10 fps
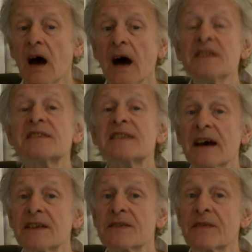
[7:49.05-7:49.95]

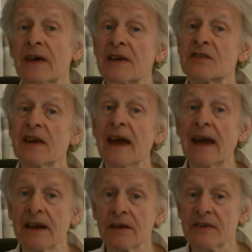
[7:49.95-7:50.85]
unsatisfactory
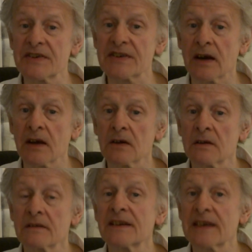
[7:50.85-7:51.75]
end of a
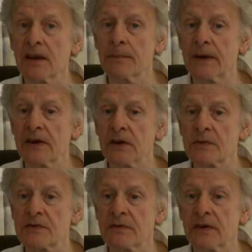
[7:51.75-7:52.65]
cycle, the Ten of
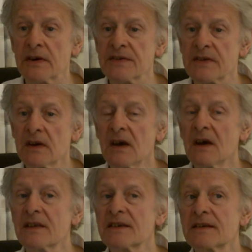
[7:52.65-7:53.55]
Pentacles reversed.
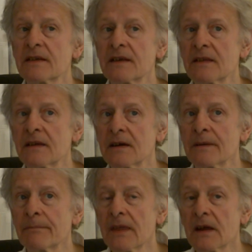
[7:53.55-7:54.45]
the,
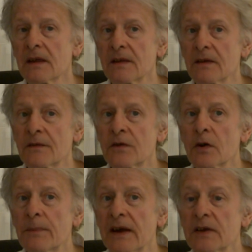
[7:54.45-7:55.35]
the, the, the
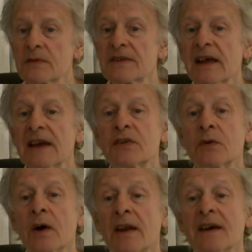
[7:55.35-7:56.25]
Four of Pentacles led
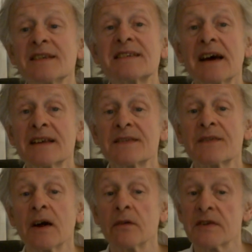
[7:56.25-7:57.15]
to an
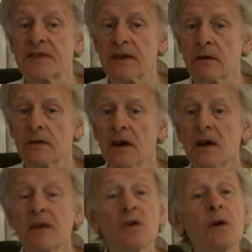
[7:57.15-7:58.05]
unsatisfying result.
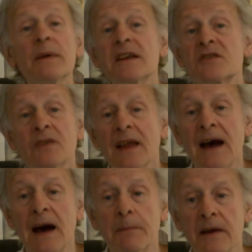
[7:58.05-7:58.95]
Nobody's really
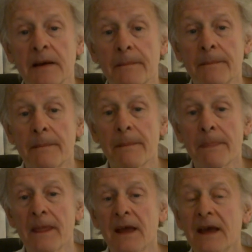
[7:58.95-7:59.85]
happy.
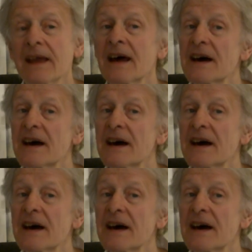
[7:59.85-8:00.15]
It